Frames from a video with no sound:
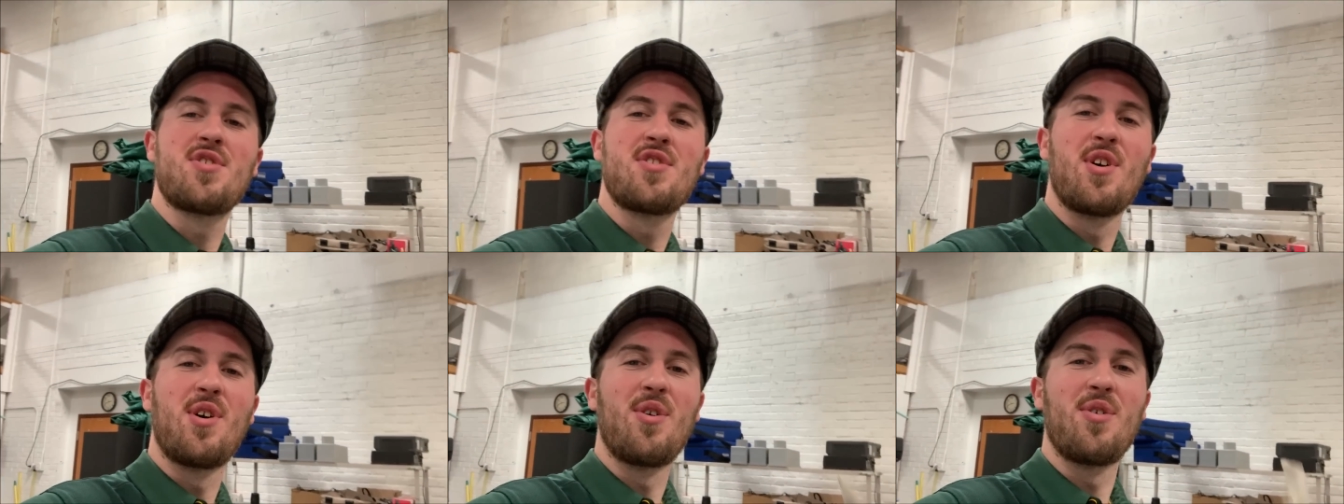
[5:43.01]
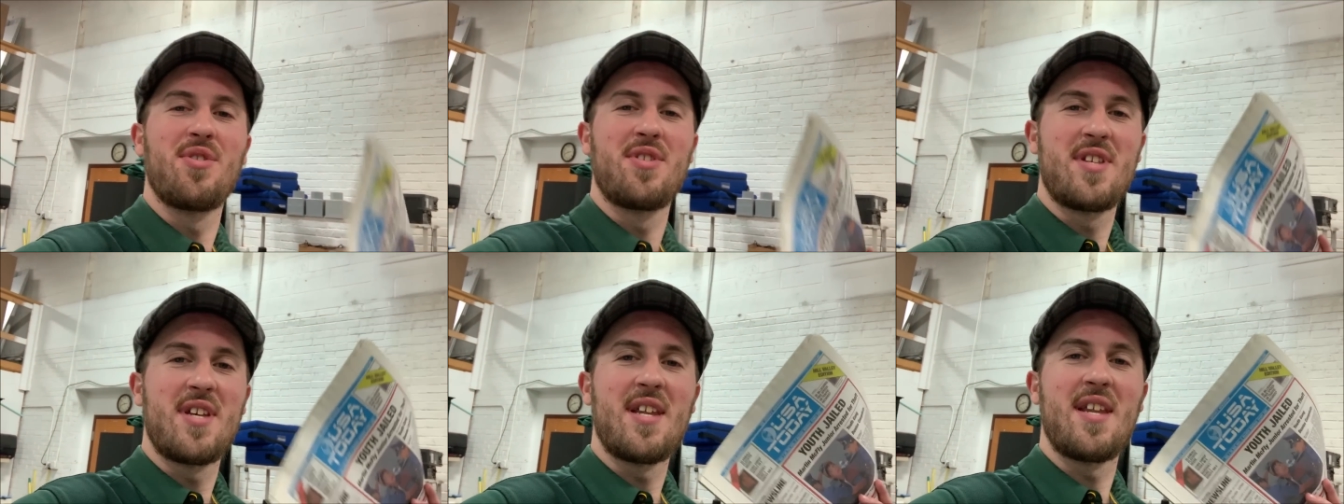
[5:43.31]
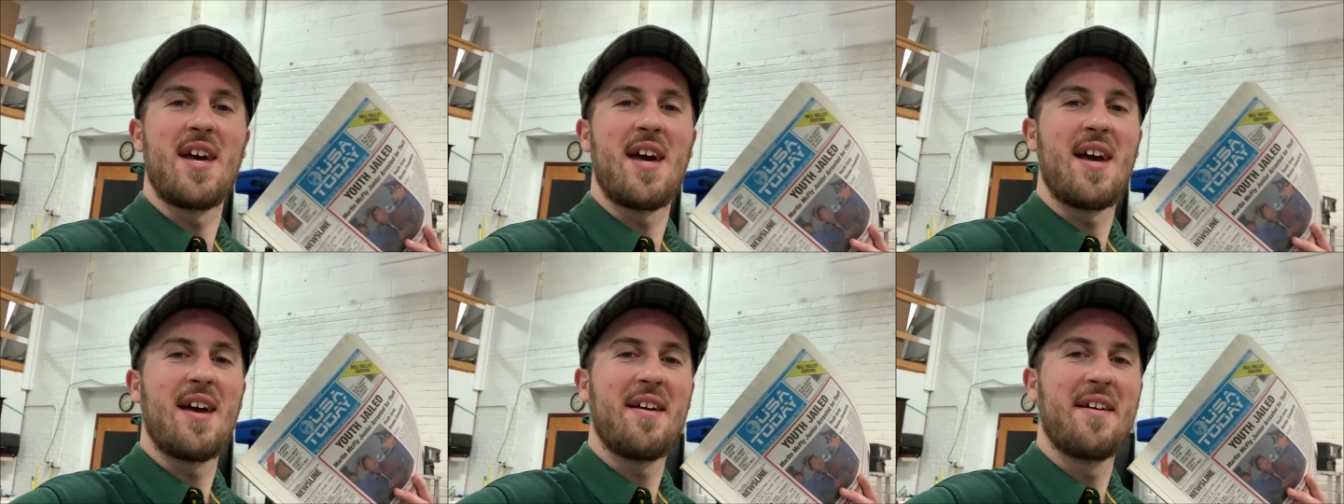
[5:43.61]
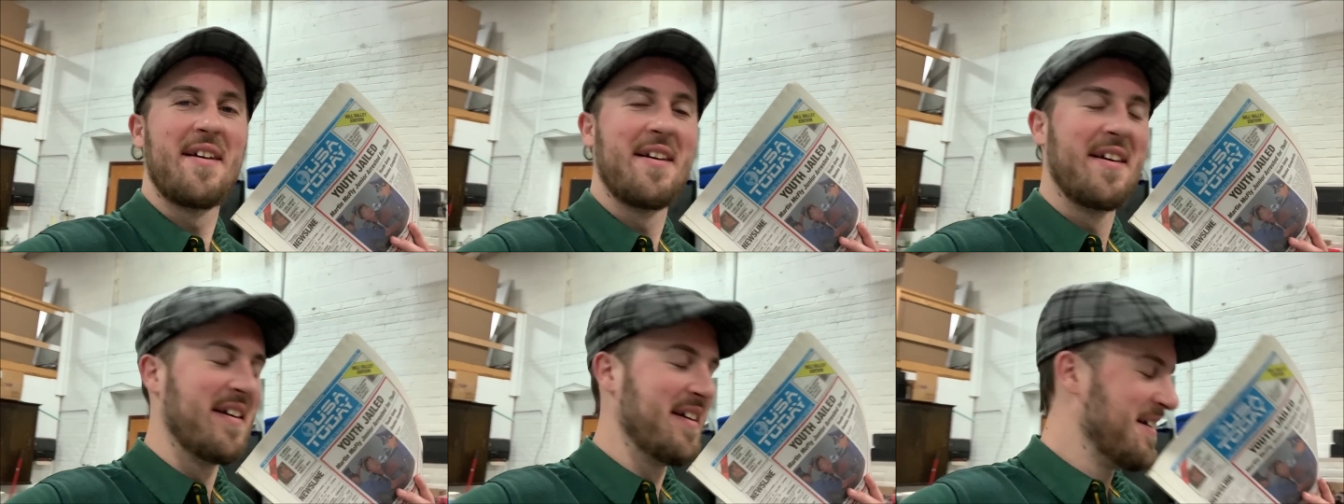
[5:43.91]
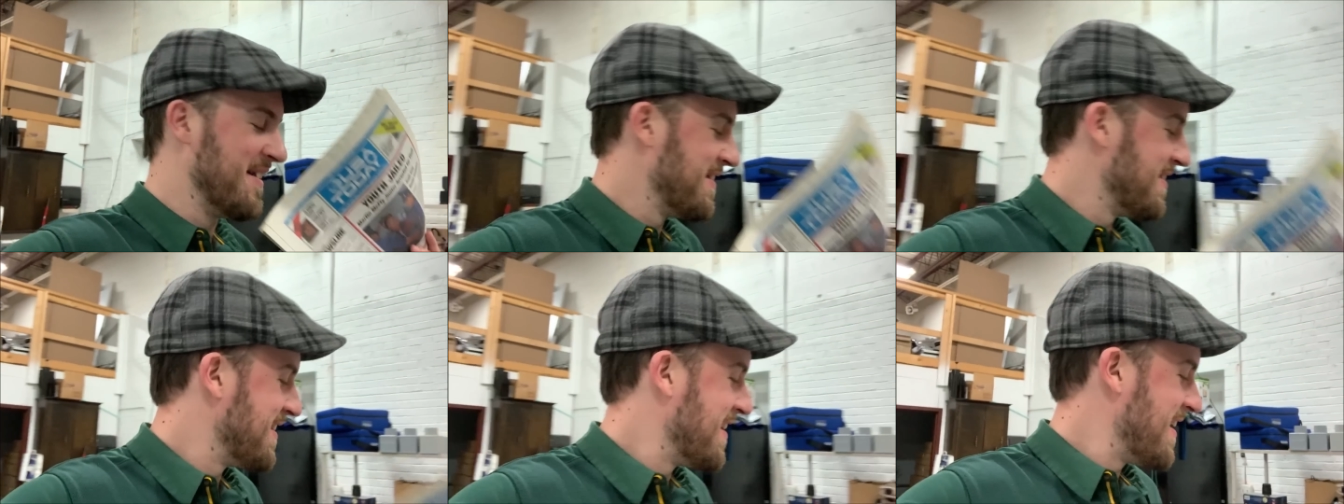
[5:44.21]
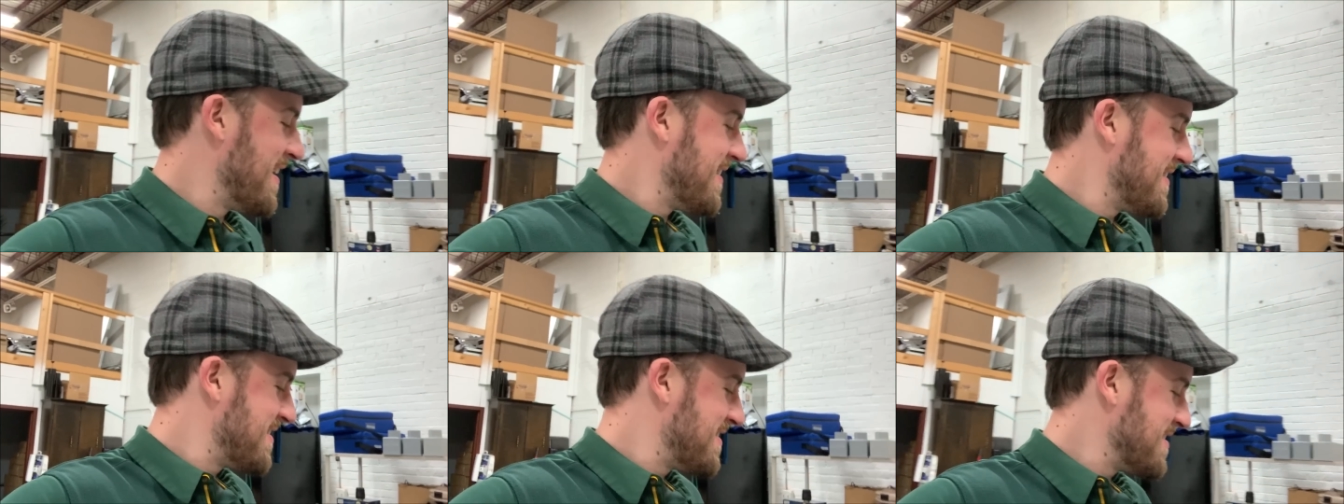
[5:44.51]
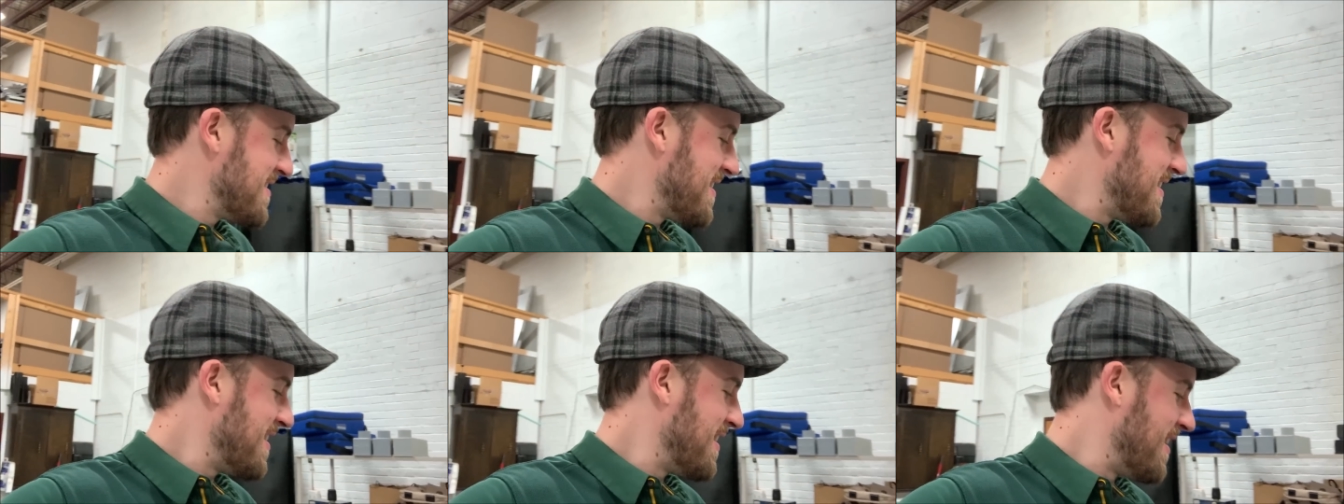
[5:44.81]
sold today that
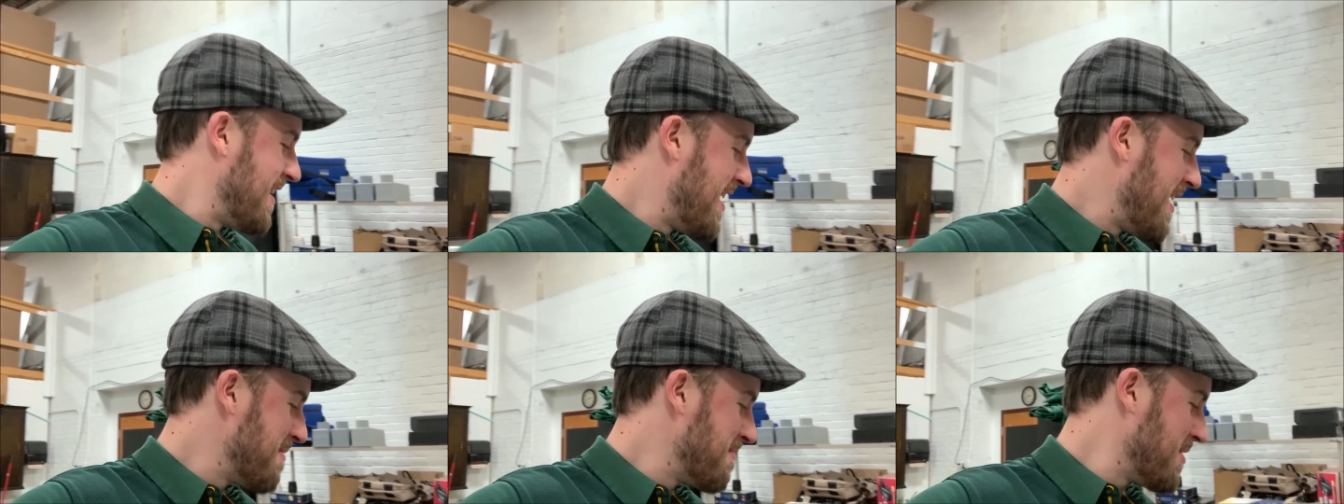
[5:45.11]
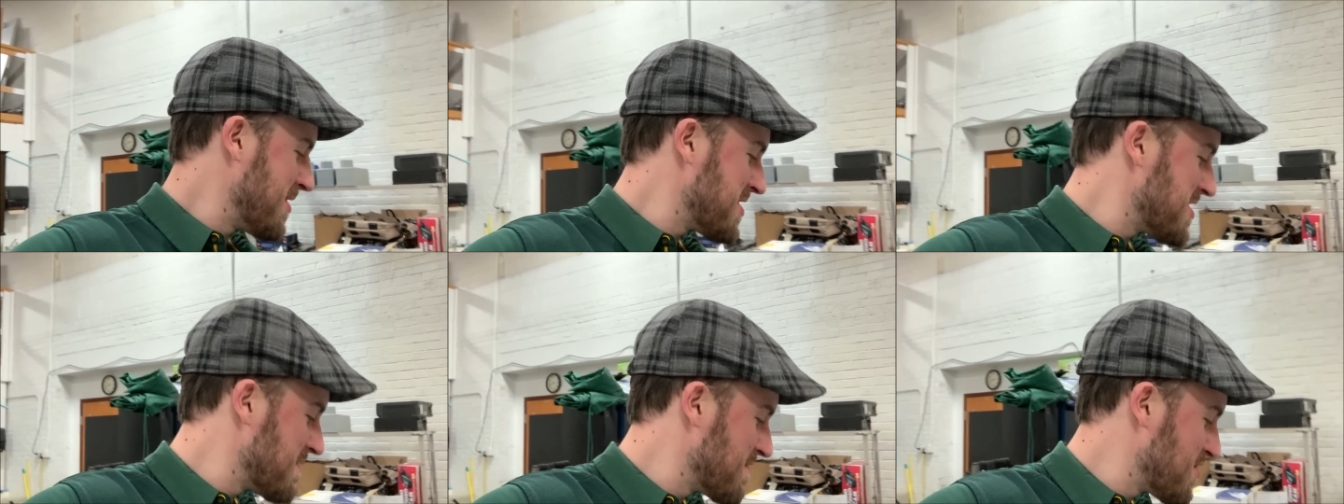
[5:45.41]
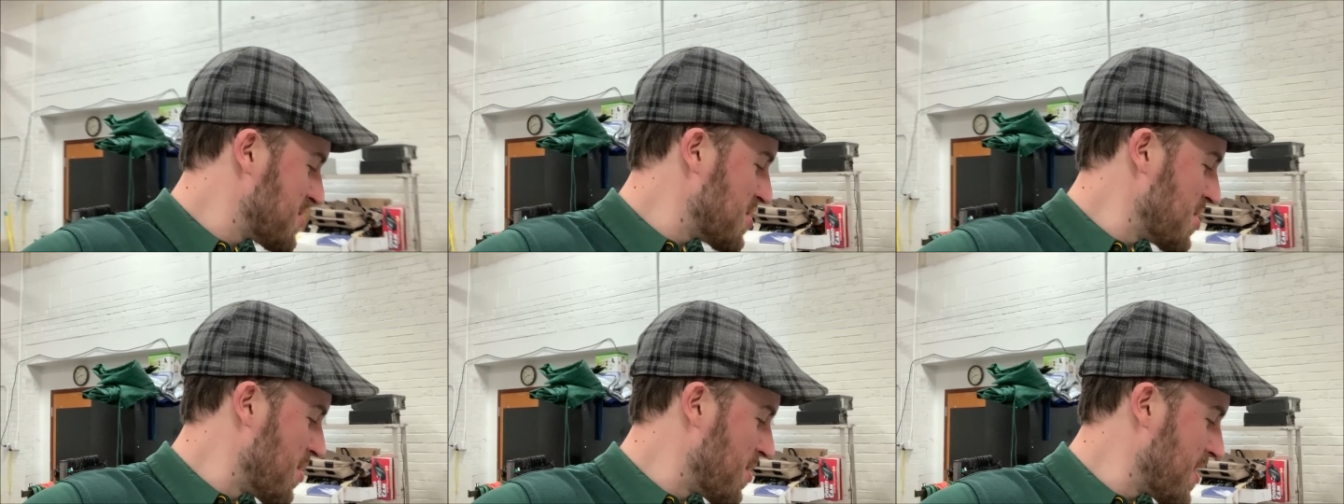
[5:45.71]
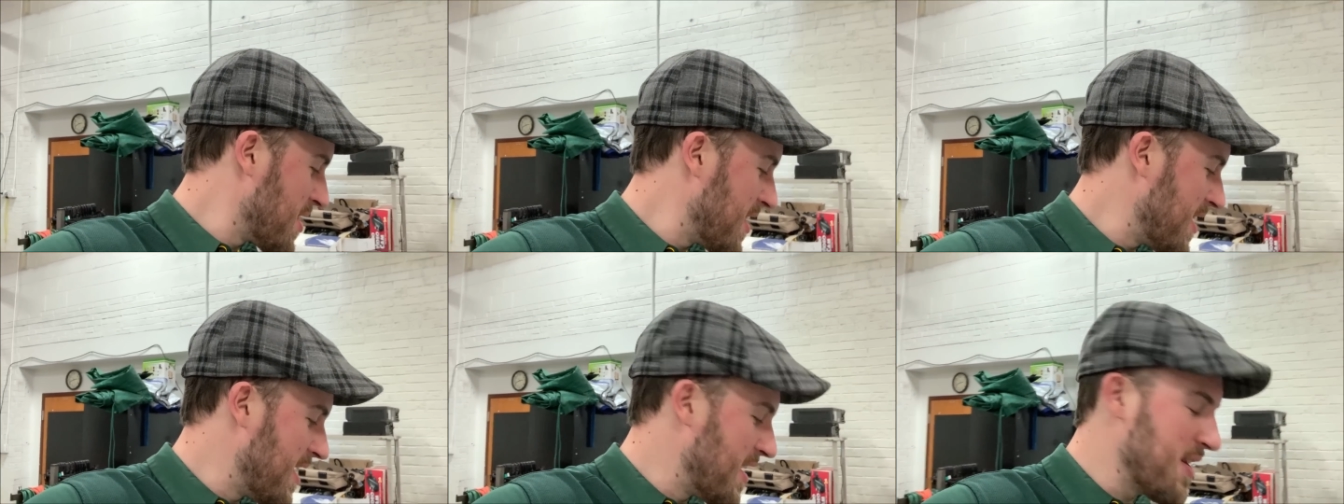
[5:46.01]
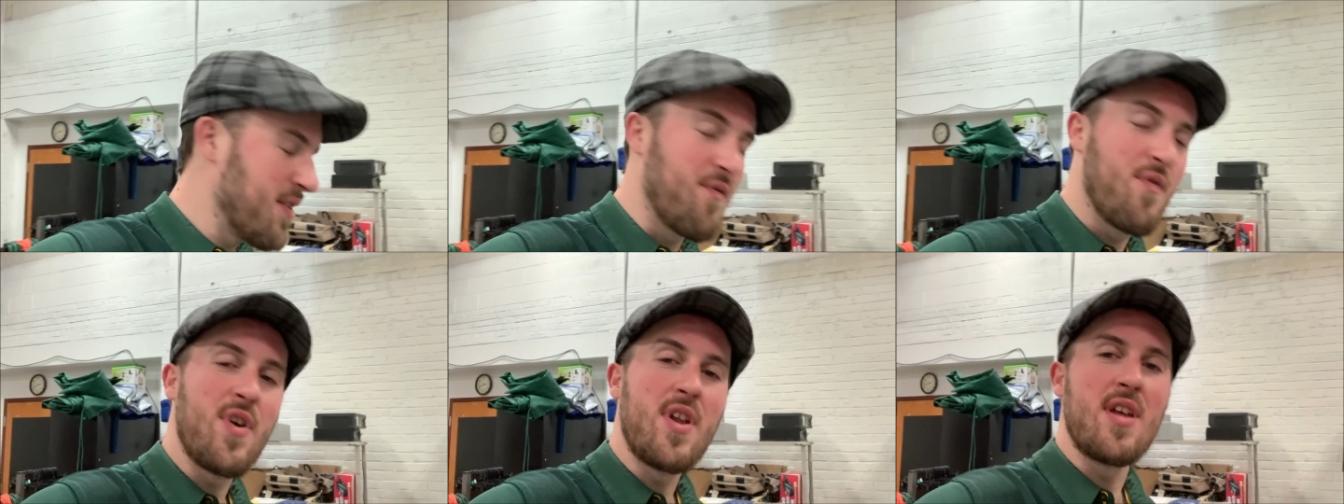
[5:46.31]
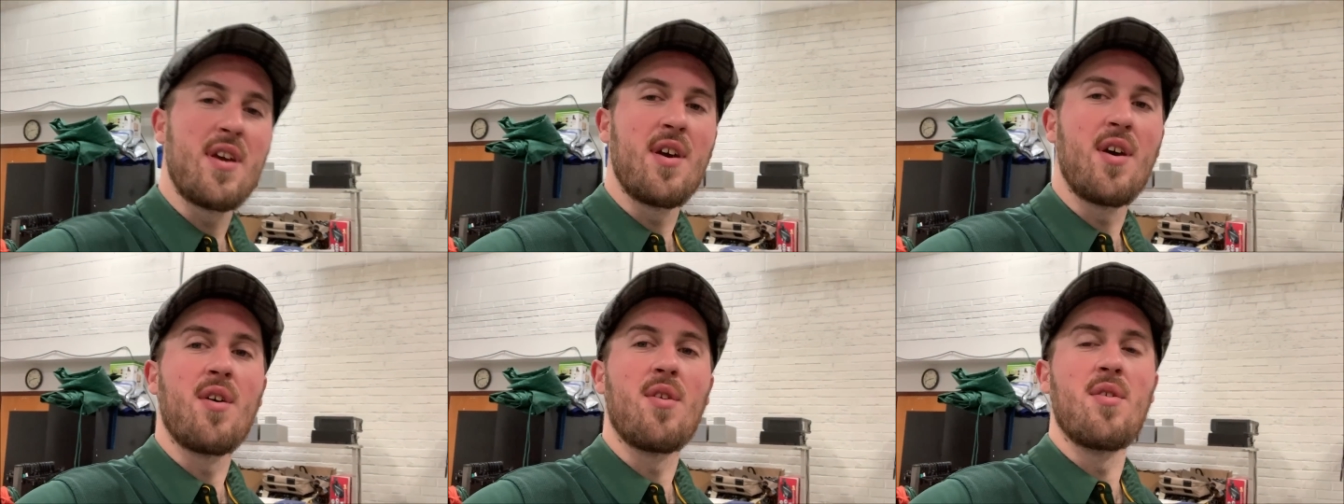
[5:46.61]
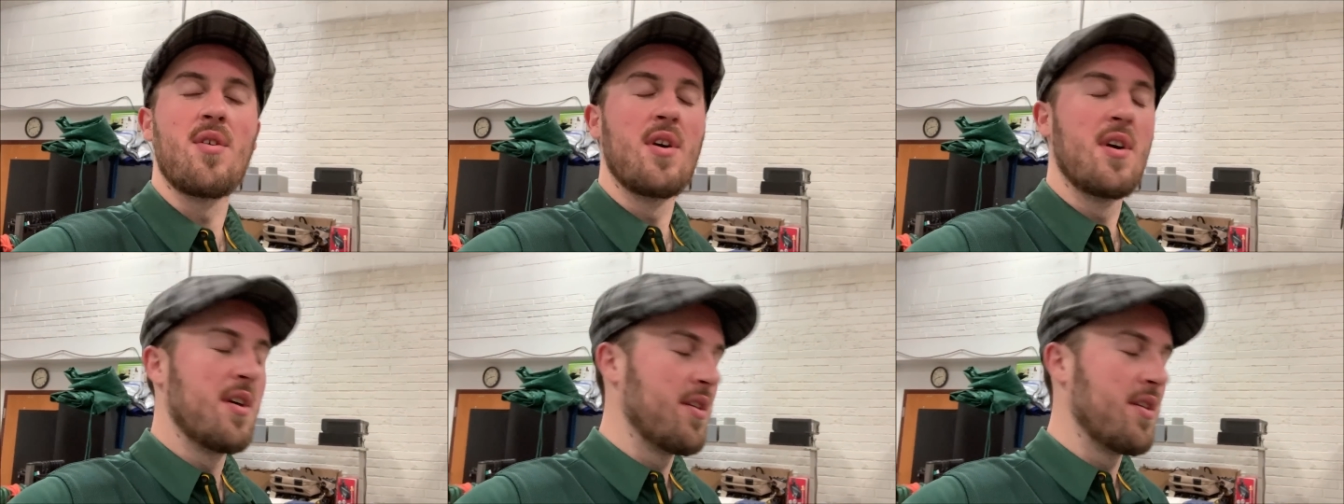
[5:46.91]
uh, I must have shown it on a video.